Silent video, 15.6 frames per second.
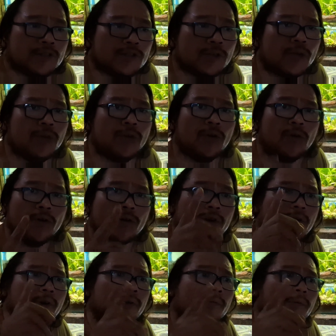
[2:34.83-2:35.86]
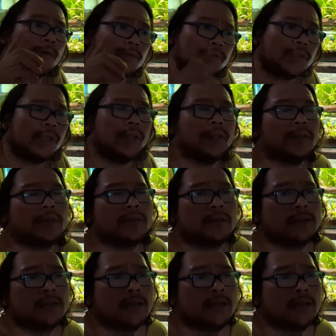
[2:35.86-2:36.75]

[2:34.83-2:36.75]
So know your water.